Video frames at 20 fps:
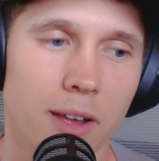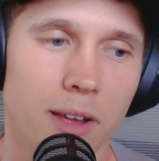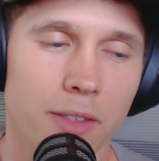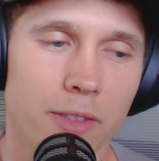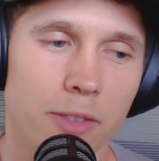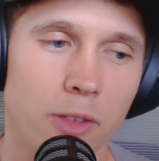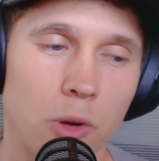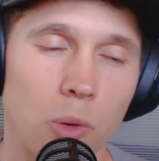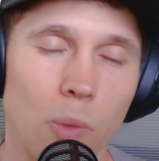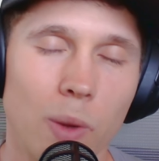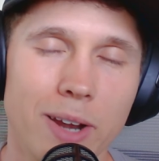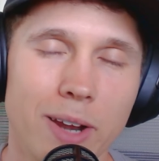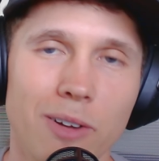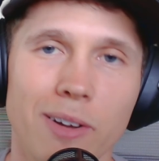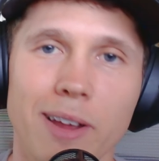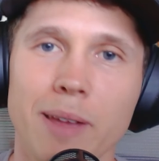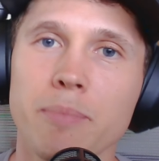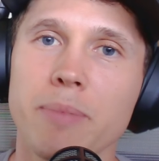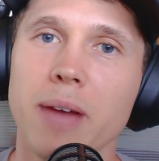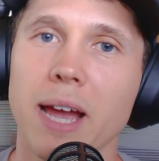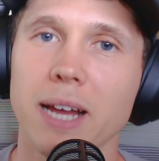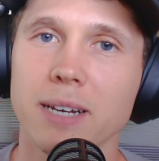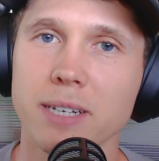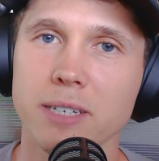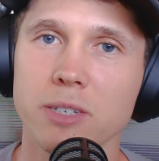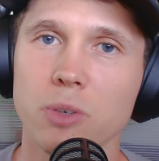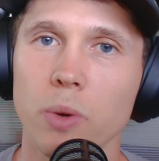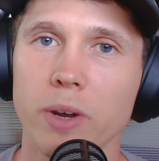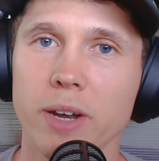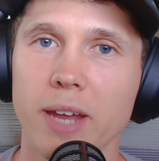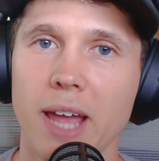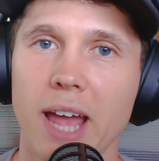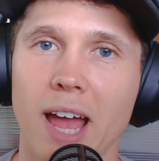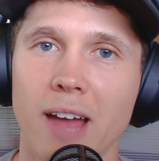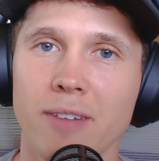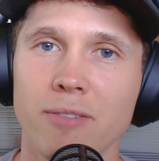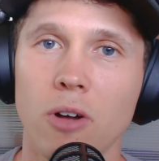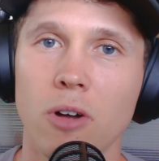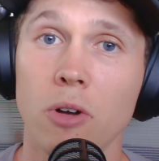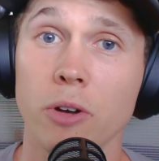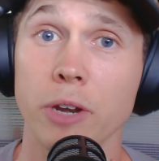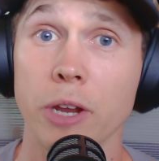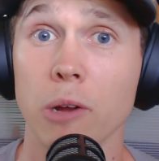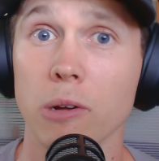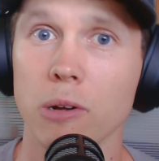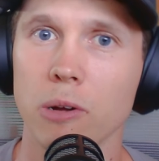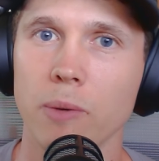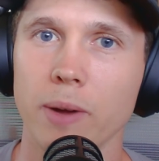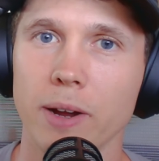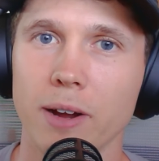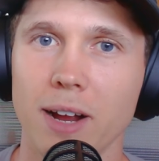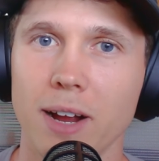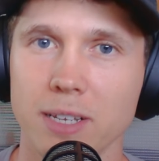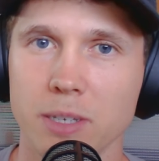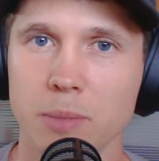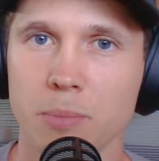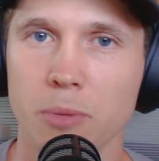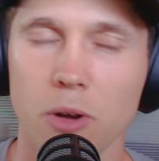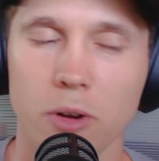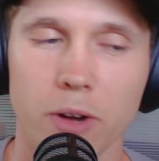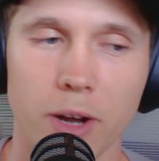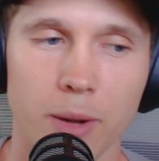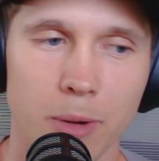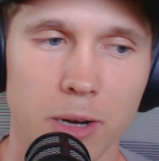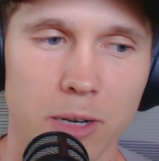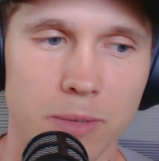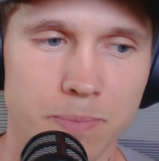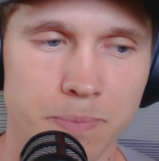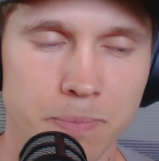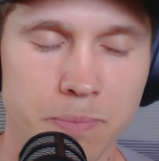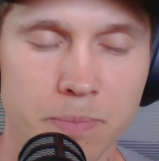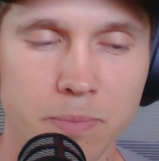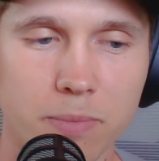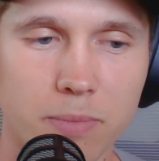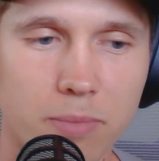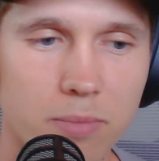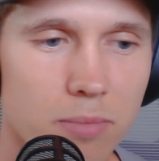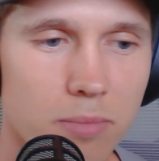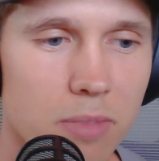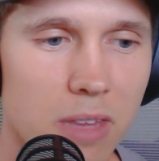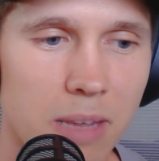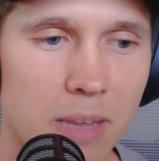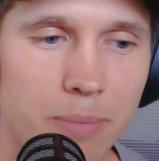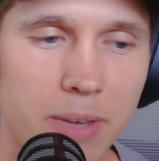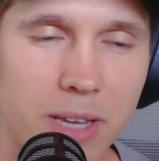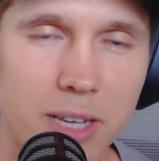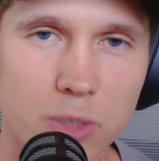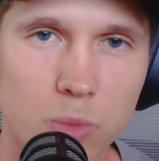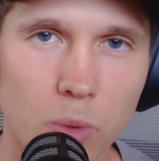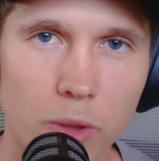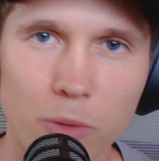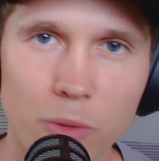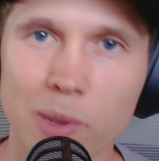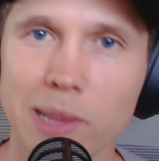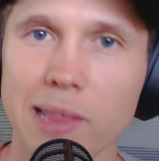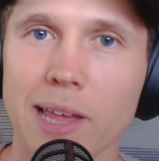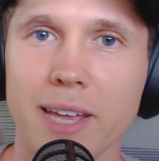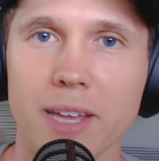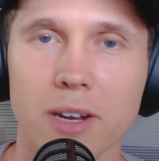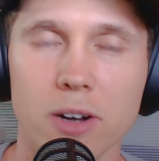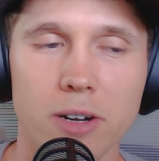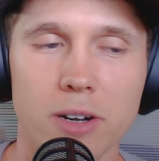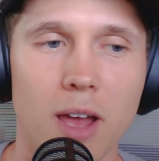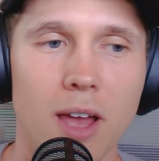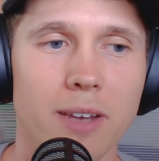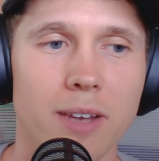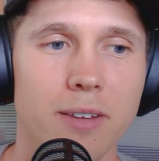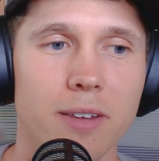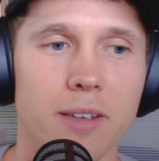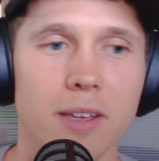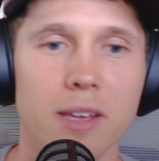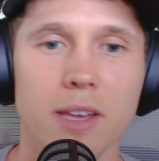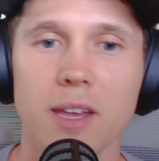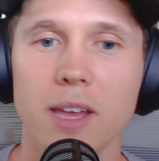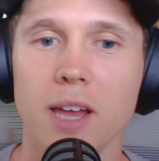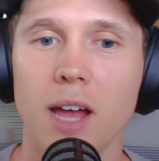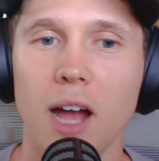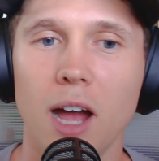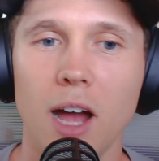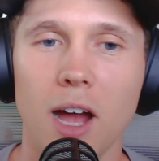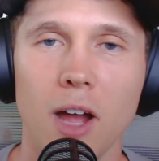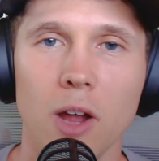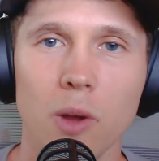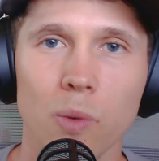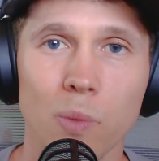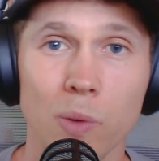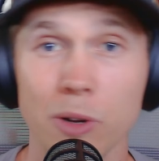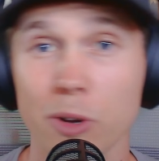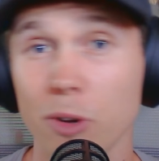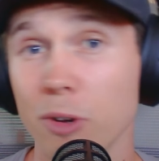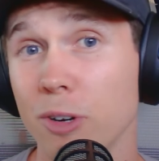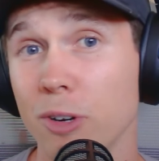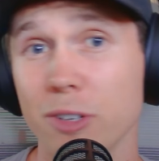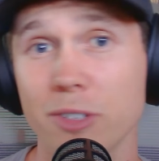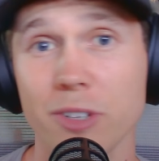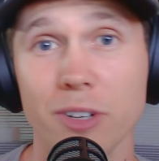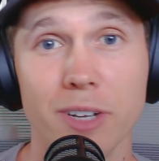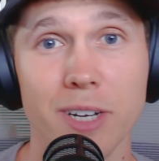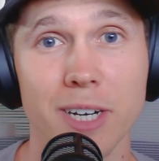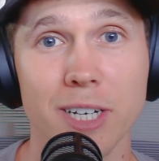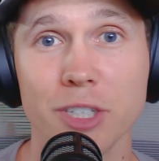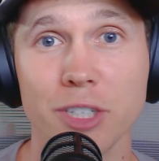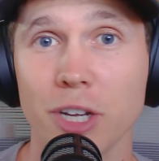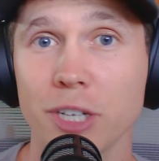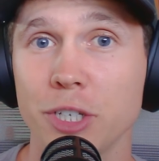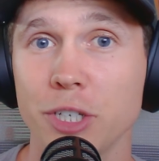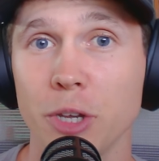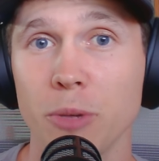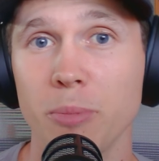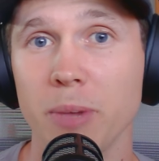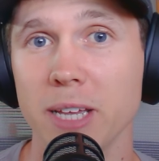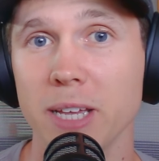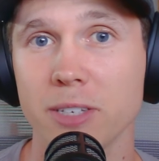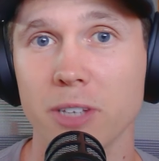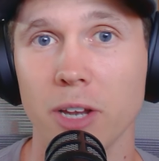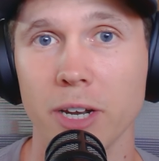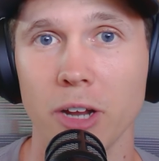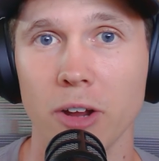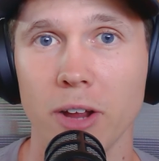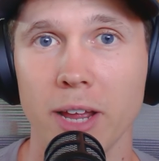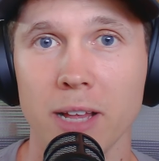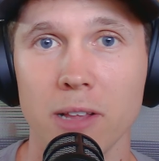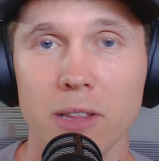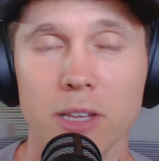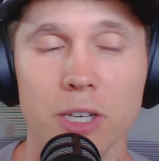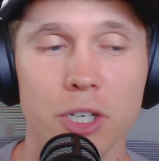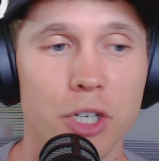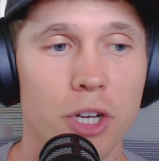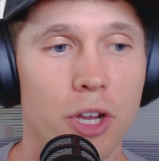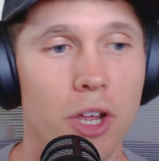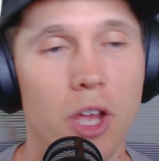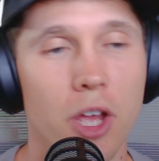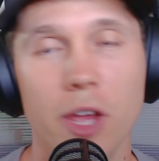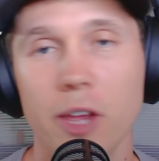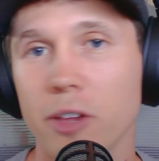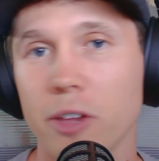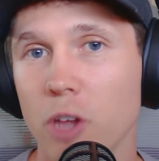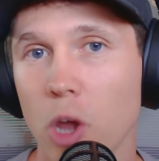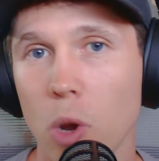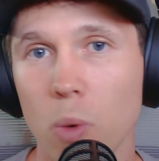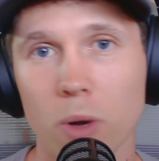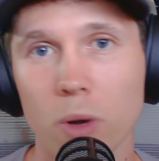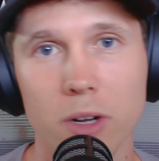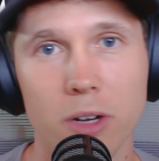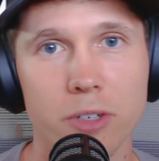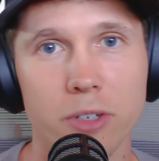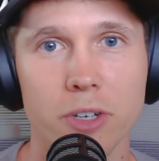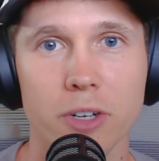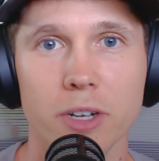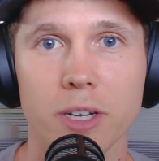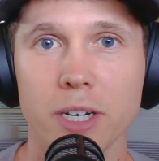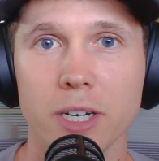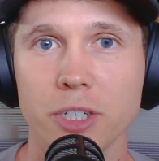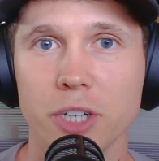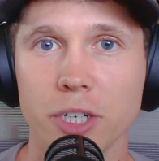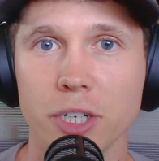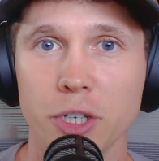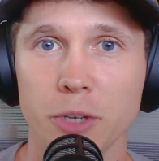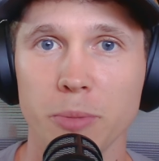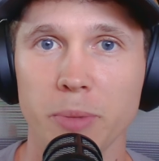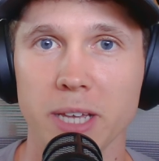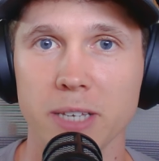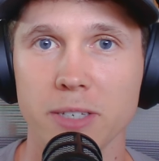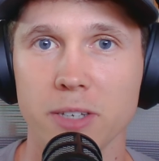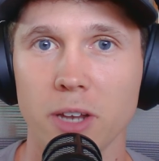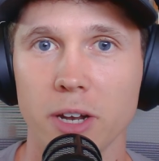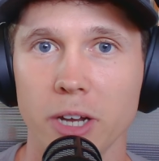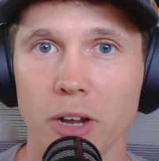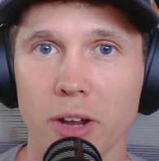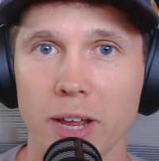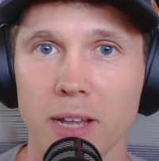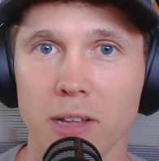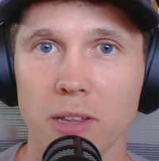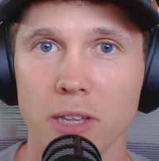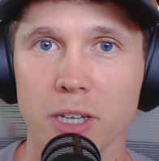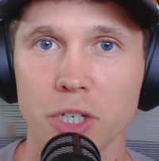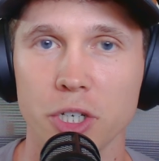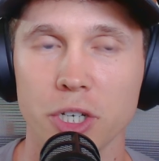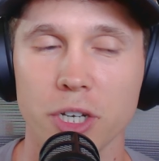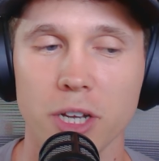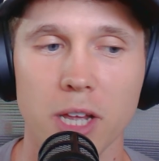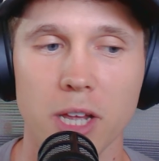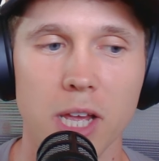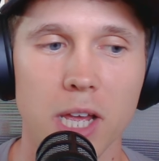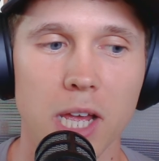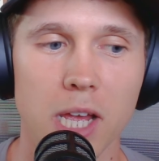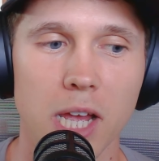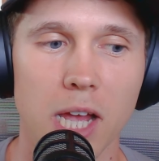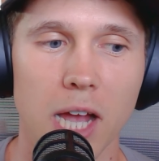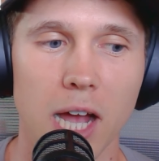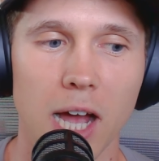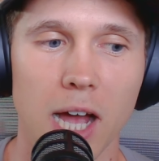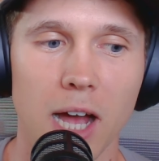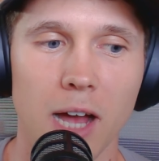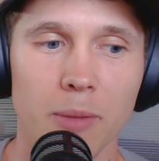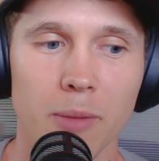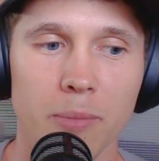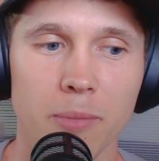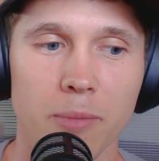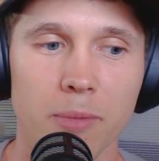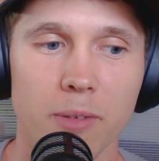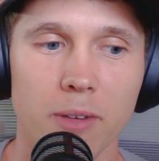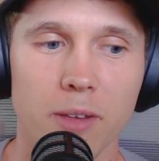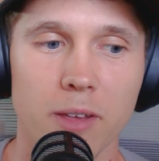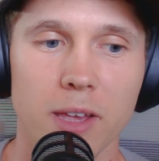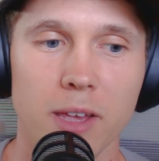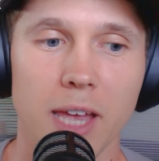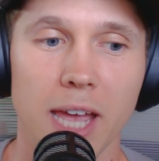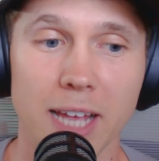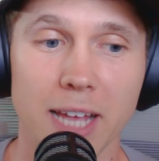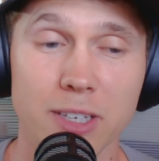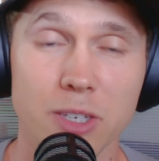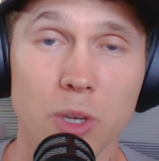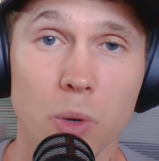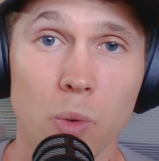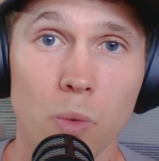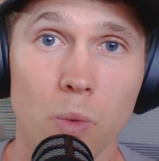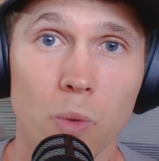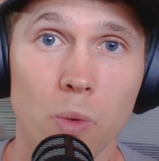greater impact it's going to have on your career as a programmer. Because whether we like it or not, recruiters are going to judge you based on your English, coworkers are going to judge you based on your English. And so